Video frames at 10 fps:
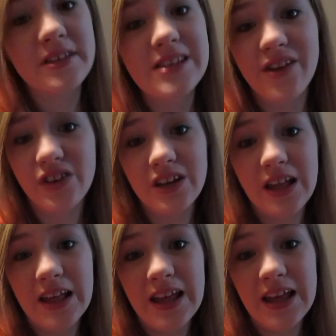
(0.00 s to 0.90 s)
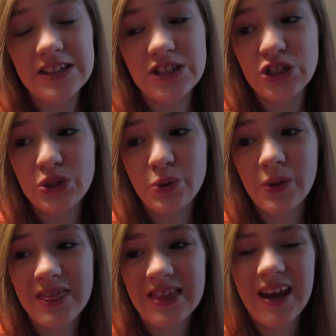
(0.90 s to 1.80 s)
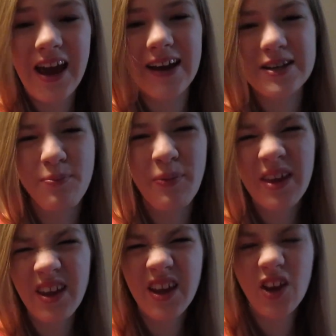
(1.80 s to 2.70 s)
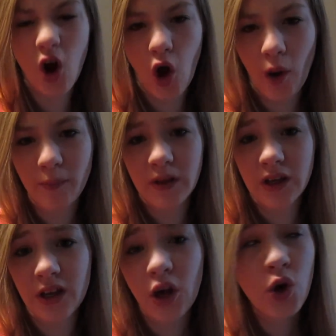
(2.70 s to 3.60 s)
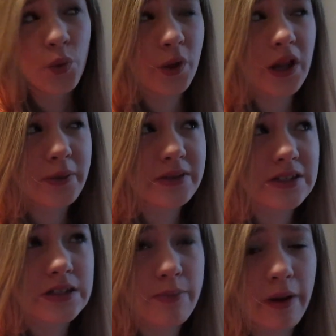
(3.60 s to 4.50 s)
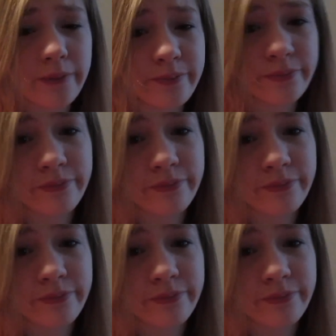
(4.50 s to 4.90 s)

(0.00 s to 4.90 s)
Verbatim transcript: 7 to the cat peeing on me while I was sleeping.